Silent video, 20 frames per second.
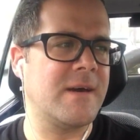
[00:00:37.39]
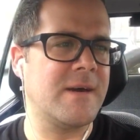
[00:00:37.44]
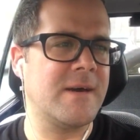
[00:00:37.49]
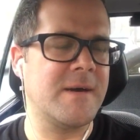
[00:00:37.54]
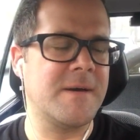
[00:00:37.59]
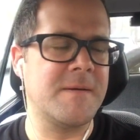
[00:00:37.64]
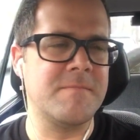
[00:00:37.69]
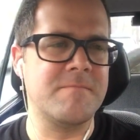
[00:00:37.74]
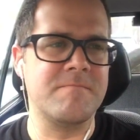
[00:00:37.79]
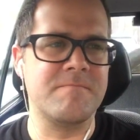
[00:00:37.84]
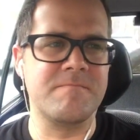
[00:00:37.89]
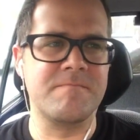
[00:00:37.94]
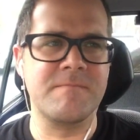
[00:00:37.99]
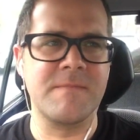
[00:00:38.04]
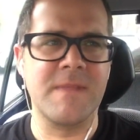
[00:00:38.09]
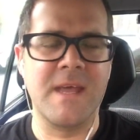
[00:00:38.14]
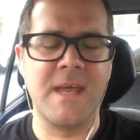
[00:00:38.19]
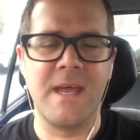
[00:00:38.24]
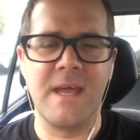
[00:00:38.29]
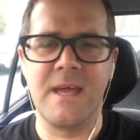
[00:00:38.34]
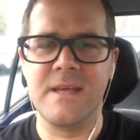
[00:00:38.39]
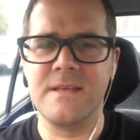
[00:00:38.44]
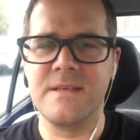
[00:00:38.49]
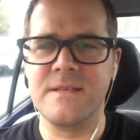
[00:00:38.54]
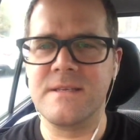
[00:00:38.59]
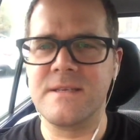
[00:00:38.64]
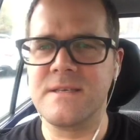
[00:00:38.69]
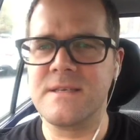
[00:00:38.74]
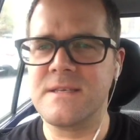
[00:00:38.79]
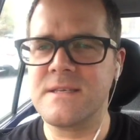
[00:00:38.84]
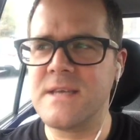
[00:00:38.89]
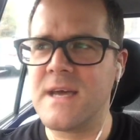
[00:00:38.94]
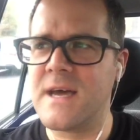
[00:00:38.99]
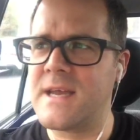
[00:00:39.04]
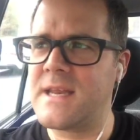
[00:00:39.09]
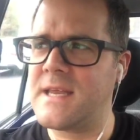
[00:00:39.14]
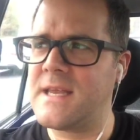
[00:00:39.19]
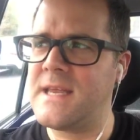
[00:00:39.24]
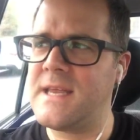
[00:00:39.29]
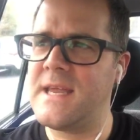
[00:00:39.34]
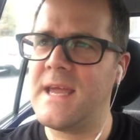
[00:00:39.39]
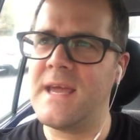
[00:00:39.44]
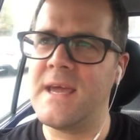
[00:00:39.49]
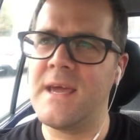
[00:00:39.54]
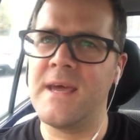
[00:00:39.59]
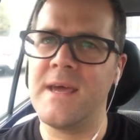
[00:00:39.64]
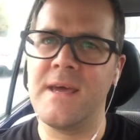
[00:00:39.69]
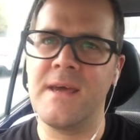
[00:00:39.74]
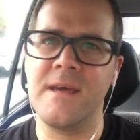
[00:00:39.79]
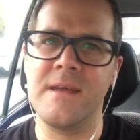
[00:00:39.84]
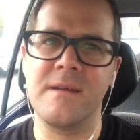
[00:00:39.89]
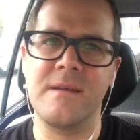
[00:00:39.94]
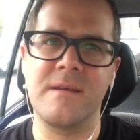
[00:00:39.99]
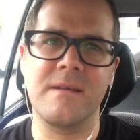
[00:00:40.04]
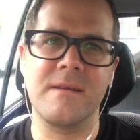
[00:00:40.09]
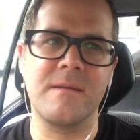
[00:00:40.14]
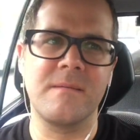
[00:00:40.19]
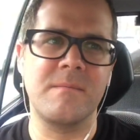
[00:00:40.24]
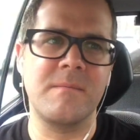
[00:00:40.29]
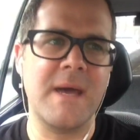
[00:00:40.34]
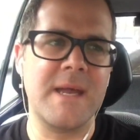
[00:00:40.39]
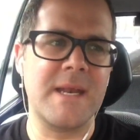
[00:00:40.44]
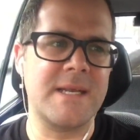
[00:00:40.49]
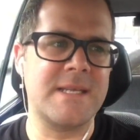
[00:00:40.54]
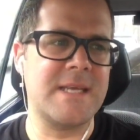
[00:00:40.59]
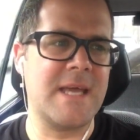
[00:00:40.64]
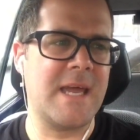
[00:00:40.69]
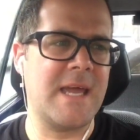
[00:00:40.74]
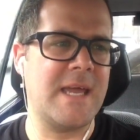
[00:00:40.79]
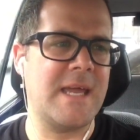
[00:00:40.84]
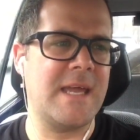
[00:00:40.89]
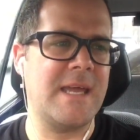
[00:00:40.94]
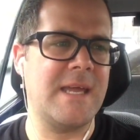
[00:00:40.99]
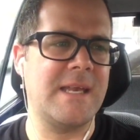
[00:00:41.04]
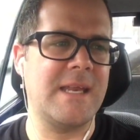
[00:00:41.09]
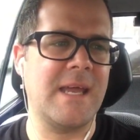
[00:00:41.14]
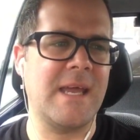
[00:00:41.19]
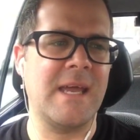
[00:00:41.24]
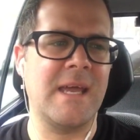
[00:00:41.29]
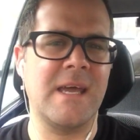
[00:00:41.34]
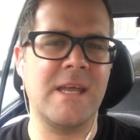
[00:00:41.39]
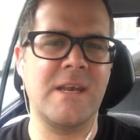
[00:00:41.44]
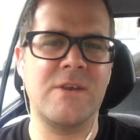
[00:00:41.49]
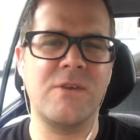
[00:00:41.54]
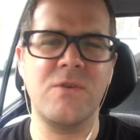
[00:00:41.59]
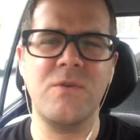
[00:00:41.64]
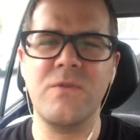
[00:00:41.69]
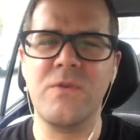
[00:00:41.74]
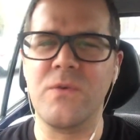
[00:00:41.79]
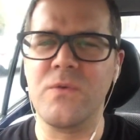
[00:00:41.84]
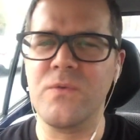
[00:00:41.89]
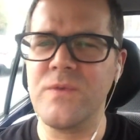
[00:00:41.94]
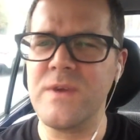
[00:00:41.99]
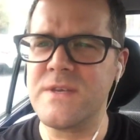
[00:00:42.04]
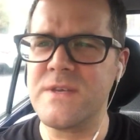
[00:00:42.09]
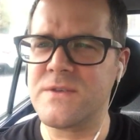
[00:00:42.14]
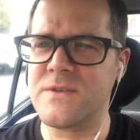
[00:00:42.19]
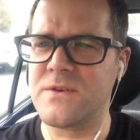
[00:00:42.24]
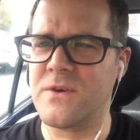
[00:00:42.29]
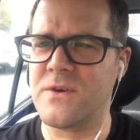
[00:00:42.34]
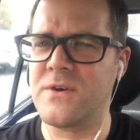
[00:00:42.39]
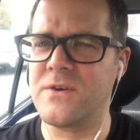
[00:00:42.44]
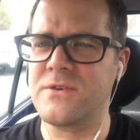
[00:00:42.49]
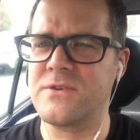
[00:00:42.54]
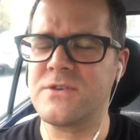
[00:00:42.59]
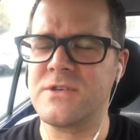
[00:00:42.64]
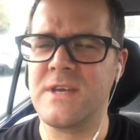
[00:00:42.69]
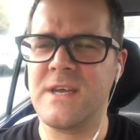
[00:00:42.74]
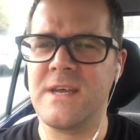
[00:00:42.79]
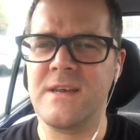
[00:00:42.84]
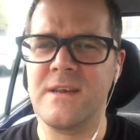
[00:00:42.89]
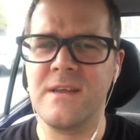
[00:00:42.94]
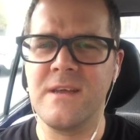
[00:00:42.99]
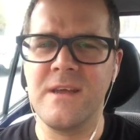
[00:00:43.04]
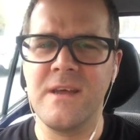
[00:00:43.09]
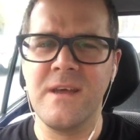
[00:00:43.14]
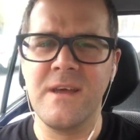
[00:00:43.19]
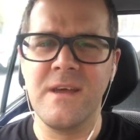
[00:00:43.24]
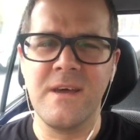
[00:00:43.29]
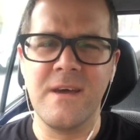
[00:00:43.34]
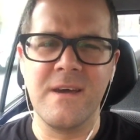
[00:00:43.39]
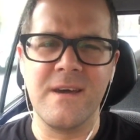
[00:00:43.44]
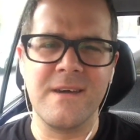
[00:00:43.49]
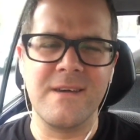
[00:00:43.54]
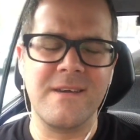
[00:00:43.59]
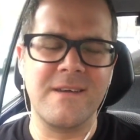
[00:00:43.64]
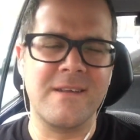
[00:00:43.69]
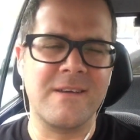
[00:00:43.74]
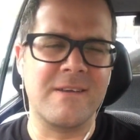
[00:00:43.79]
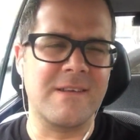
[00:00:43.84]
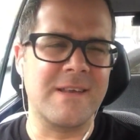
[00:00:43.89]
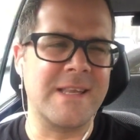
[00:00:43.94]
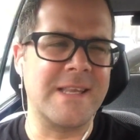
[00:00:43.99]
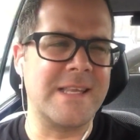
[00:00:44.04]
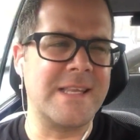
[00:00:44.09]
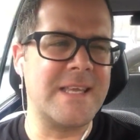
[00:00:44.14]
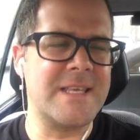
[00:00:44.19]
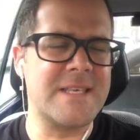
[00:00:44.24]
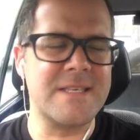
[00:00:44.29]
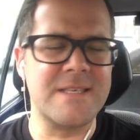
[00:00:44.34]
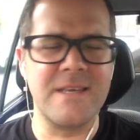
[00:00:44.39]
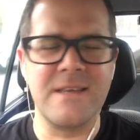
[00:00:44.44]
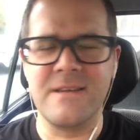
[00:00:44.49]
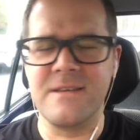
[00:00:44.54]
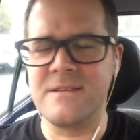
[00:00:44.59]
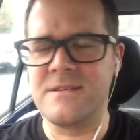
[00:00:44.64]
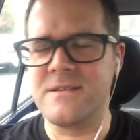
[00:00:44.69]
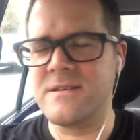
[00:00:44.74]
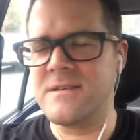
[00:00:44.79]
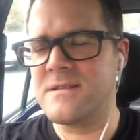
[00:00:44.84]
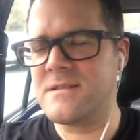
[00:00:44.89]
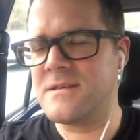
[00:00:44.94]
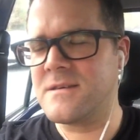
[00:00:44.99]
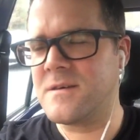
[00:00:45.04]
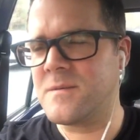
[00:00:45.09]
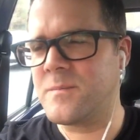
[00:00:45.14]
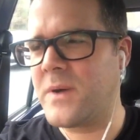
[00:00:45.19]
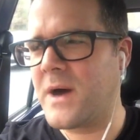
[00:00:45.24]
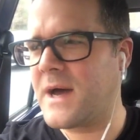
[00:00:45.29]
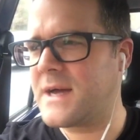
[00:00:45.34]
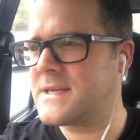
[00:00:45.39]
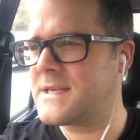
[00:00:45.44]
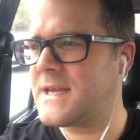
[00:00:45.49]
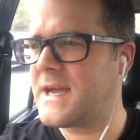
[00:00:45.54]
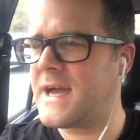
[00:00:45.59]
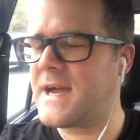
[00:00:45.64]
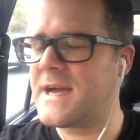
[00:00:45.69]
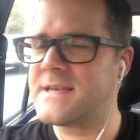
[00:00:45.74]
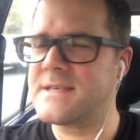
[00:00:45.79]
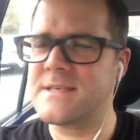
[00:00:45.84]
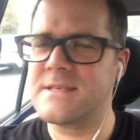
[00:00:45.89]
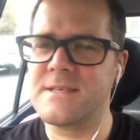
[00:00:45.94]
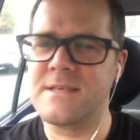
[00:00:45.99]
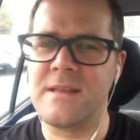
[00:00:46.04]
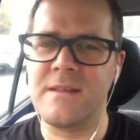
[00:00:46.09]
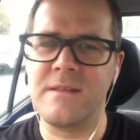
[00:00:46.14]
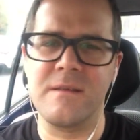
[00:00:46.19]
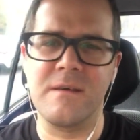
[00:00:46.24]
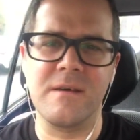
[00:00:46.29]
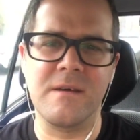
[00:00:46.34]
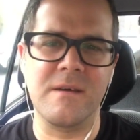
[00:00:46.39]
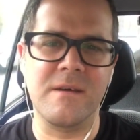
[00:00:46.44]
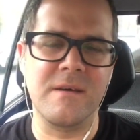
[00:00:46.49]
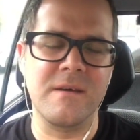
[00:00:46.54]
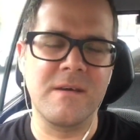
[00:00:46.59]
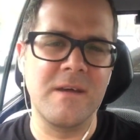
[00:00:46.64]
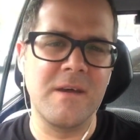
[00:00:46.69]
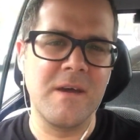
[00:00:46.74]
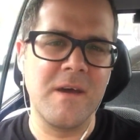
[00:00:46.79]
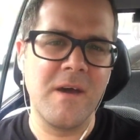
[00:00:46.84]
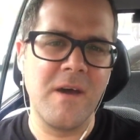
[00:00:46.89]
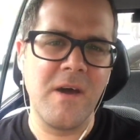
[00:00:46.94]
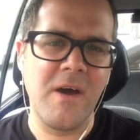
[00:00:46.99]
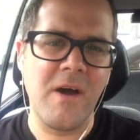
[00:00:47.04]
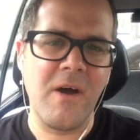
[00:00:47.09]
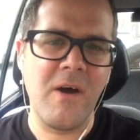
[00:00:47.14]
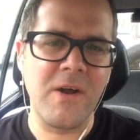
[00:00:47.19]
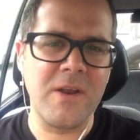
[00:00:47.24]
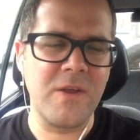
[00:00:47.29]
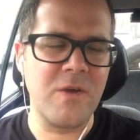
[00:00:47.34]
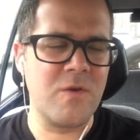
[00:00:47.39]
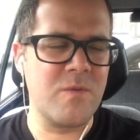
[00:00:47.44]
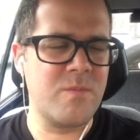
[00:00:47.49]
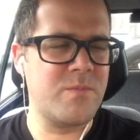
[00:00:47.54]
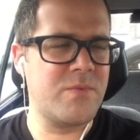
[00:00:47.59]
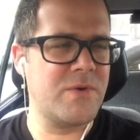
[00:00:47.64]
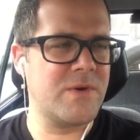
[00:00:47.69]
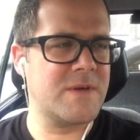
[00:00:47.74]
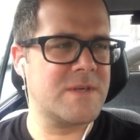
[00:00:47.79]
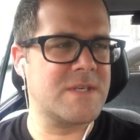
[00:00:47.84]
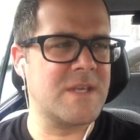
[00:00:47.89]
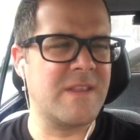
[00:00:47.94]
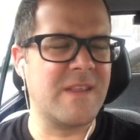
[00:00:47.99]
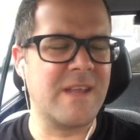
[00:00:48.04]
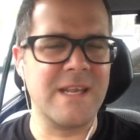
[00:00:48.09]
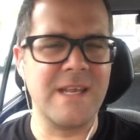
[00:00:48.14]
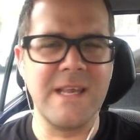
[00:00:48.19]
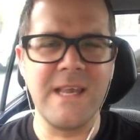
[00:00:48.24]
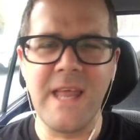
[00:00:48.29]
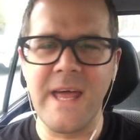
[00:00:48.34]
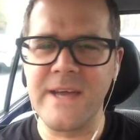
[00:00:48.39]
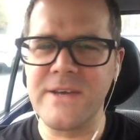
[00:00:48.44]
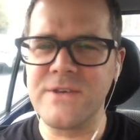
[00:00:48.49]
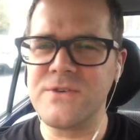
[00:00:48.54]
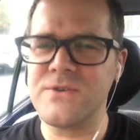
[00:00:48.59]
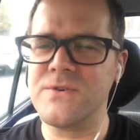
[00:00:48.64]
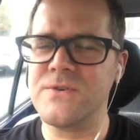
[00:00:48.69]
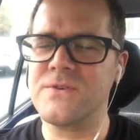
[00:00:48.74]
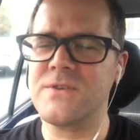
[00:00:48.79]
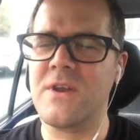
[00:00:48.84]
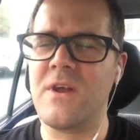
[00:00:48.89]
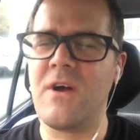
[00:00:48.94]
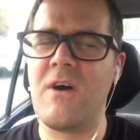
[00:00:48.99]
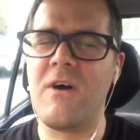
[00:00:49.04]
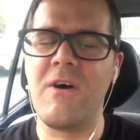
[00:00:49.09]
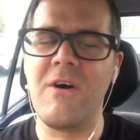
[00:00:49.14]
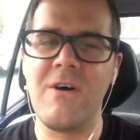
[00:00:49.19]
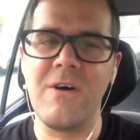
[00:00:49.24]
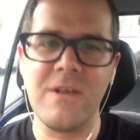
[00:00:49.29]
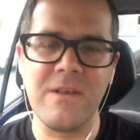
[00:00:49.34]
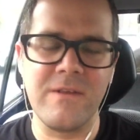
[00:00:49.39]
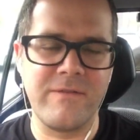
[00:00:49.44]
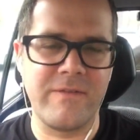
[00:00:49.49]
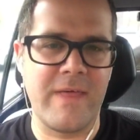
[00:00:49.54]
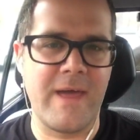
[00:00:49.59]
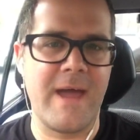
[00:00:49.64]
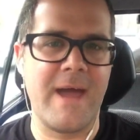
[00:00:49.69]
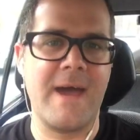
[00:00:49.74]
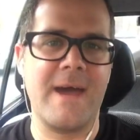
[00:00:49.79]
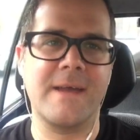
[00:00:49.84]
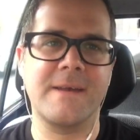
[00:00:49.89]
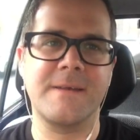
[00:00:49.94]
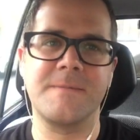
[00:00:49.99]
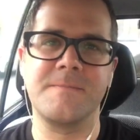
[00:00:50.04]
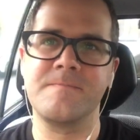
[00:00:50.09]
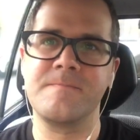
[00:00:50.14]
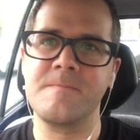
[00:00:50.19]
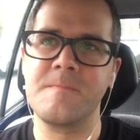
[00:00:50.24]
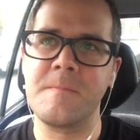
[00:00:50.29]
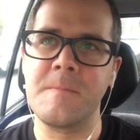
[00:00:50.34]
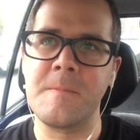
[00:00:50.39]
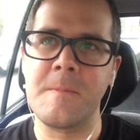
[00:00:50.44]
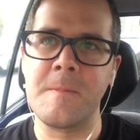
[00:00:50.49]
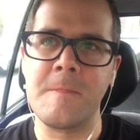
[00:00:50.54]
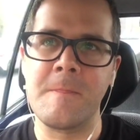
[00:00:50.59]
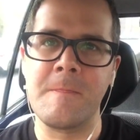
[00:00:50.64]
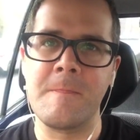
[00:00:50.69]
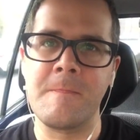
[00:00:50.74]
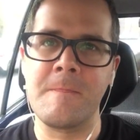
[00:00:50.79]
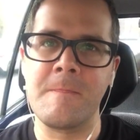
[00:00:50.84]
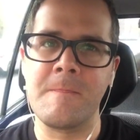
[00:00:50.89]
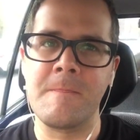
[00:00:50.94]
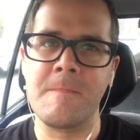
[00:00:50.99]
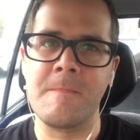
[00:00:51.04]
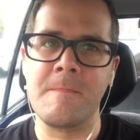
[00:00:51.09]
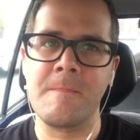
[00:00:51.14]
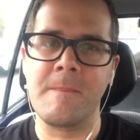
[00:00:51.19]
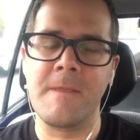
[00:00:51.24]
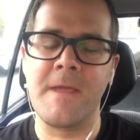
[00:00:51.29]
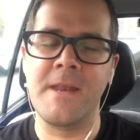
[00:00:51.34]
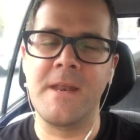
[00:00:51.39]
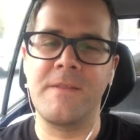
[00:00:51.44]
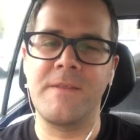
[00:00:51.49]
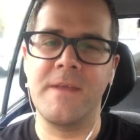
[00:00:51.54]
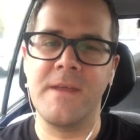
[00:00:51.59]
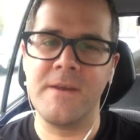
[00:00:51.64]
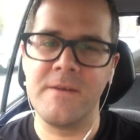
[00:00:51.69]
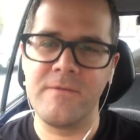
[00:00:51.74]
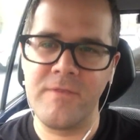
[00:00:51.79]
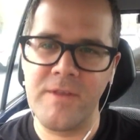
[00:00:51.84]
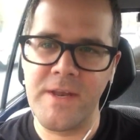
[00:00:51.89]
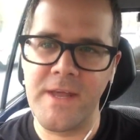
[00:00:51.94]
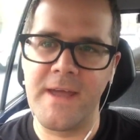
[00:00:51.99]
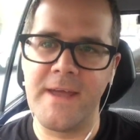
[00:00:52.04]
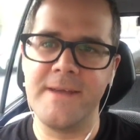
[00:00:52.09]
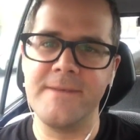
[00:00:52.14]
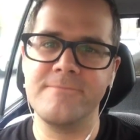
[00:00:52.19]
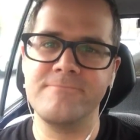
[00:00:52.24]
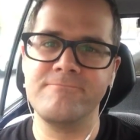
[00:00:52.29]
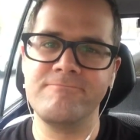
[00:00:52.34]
um, study and meditate and do the research and you know, listen to the podcasts and the audiobooks and the lectures and all of that. And at the end of the day,